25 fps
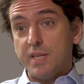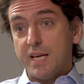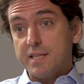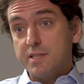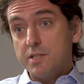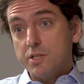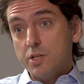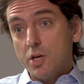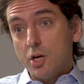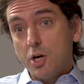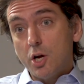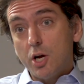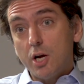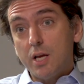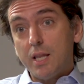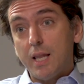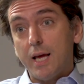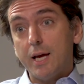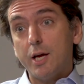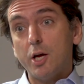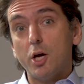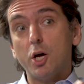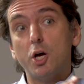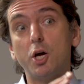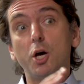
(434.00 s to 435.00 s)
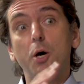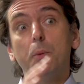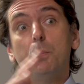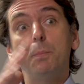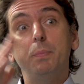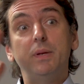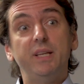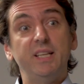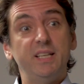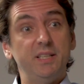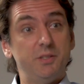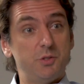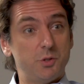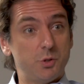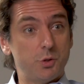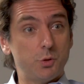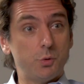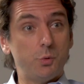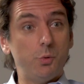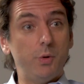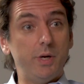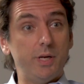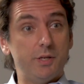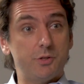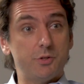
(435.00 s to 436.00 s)
that's like a complete
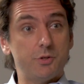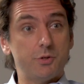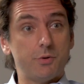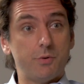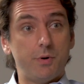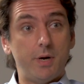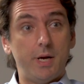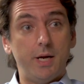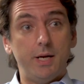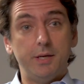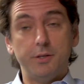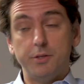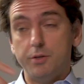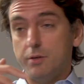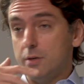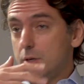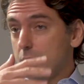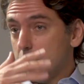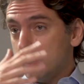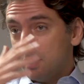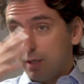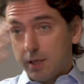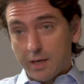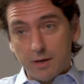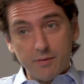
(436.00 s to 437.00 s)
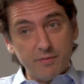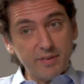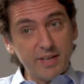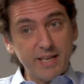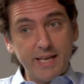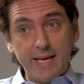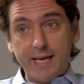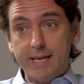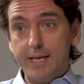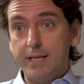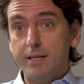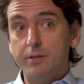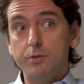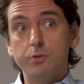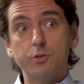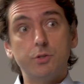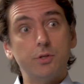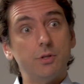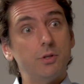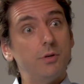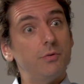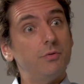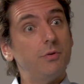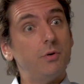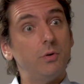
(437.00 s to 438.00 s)
switch, right? You got kind of get into
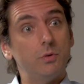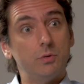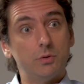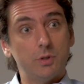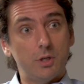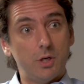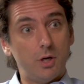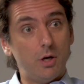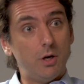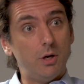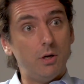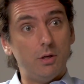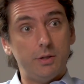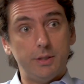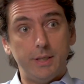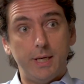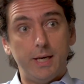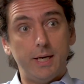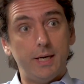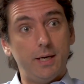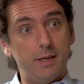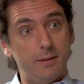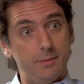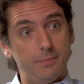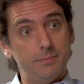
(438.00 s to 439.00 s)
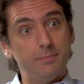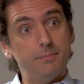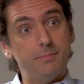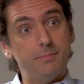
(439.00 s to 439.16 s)
the phone call, yeah.